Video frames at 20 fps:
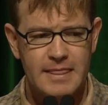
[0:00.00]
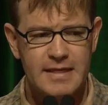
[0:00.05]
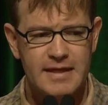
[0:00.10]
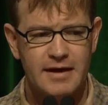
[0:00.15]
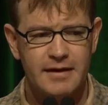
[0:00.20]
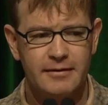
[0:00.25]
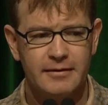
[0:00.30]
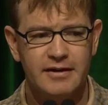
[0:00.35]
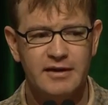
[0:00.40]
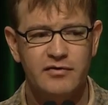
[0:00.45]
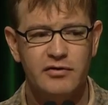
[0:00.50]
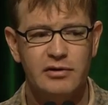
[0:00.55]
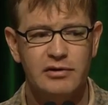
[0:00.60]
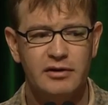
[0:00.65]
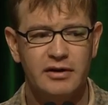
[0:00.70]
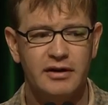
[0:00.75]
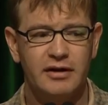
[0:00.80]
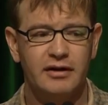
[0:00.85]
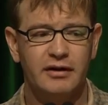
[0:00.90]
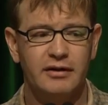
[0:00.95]
Now, if you
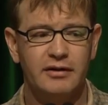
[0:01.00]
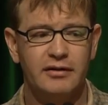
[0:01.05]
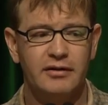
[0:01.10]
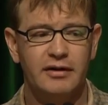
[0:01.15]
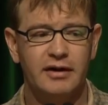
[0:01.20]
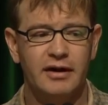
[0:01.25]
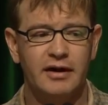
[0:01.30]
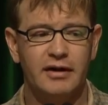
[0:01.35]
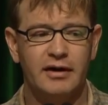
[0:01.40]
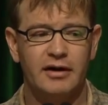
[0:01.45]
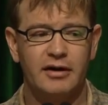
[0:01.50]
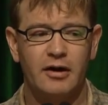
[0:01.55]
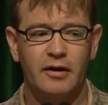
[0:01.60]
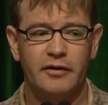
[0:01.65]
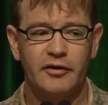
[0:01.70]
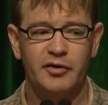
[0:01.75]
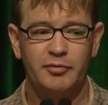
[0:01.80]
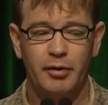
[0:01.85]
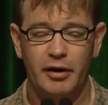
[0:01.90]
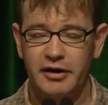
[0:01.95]
look at a
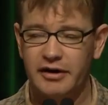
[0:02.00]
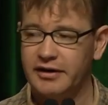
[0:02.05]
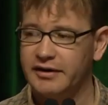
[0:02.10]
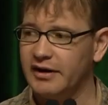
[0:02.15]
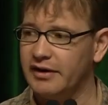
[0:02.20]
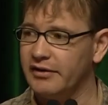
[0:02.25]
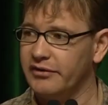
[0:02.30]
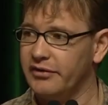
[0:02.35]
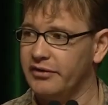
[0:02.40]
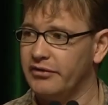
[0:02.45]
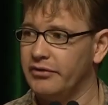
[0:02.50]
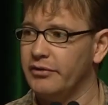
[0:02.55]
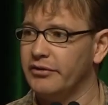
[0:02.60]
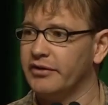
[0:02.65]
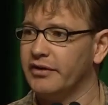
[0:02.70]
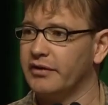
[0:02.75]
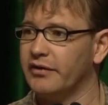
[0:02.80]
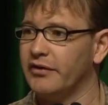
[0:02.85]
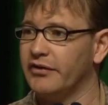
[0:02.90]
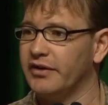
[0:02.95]
corresponding analysis
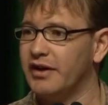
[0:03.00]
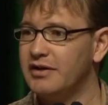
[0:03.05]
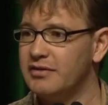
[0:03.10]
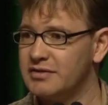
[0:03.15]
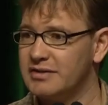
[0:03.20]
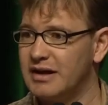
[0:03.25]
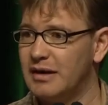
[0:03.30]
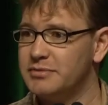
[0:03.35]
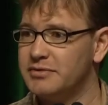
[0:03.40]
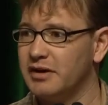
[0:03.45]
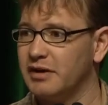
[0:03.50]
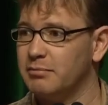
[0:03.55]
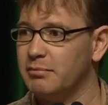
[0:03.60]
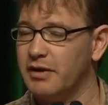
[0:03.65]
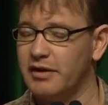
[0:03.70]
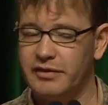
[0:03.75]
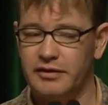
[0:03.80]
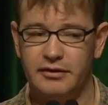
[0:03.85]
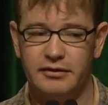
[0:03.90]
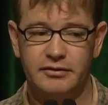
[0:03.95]
using this intersubject
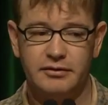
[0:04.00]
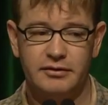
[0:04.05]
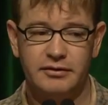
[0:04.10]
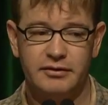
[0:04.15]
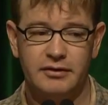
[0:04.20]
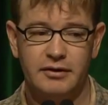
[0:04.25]
method,